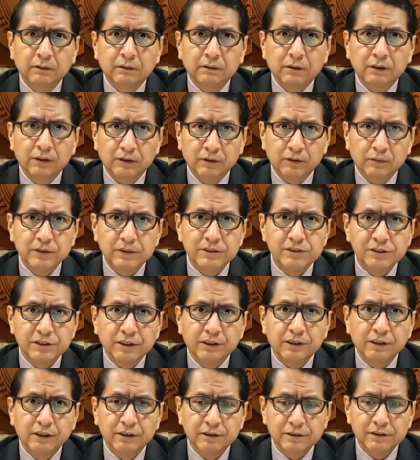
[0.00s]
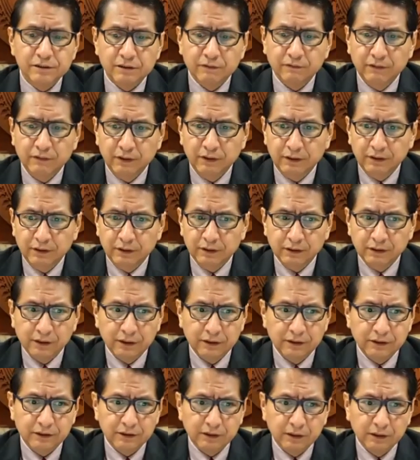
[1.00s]
and the resilience of Indian
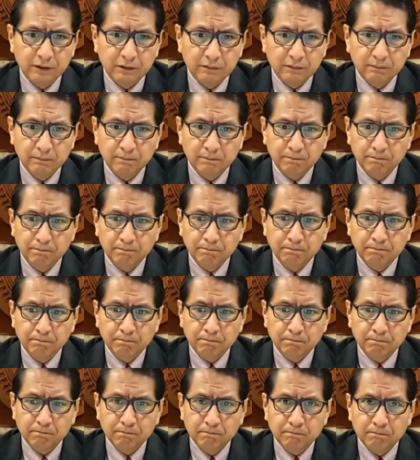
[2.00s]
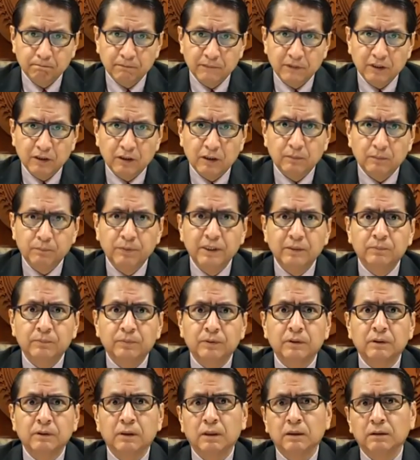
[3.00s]
country. There are
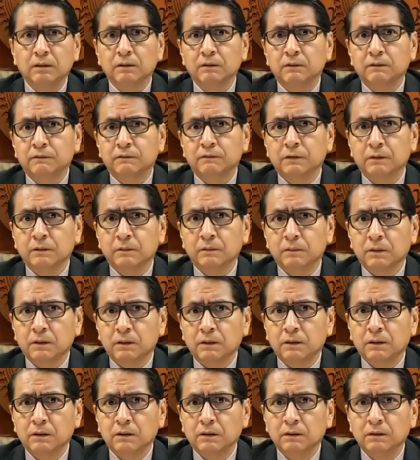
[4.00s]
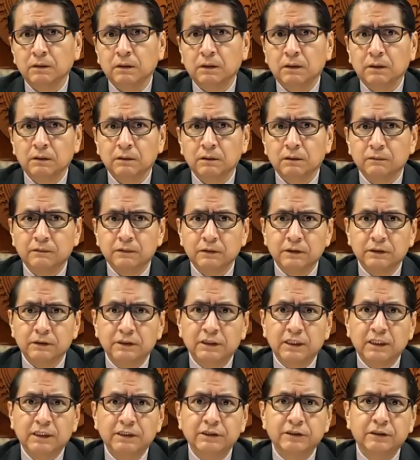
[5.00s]
people all over the world, all over this
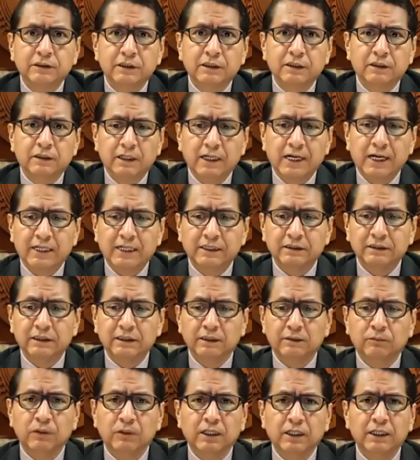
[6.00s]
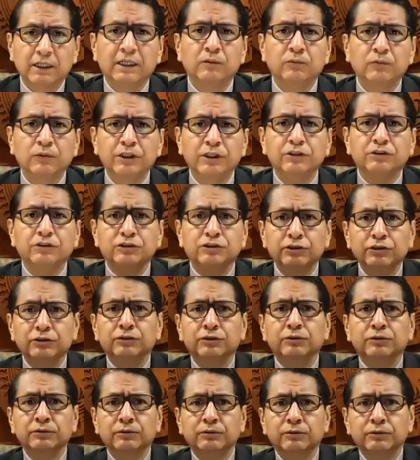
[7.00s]
country that are asking, what can we
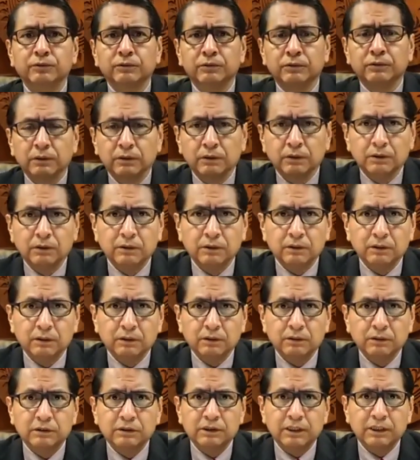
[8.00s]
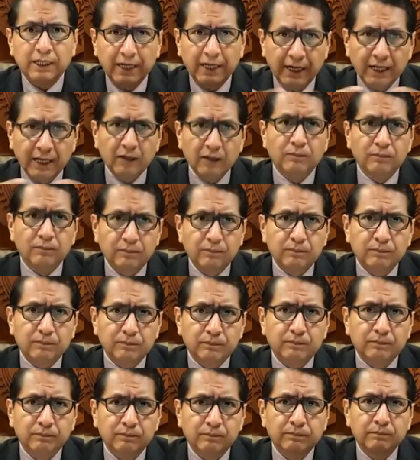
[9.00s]
do to help
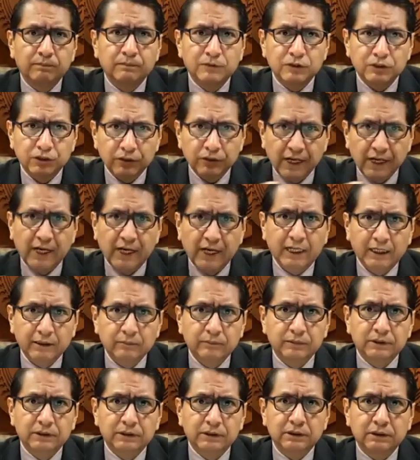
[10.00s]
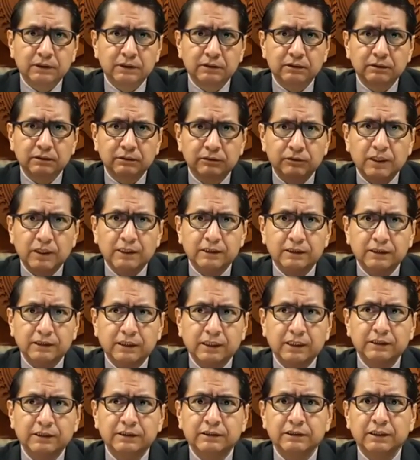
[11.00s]
tribes throughout the
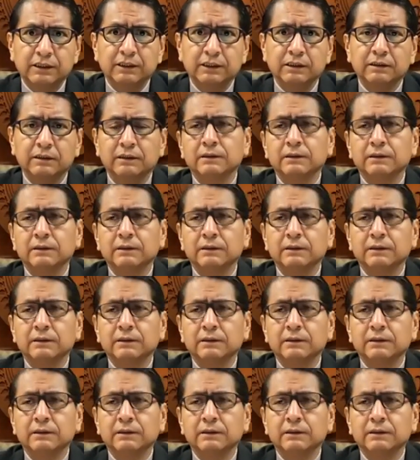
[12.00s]
country?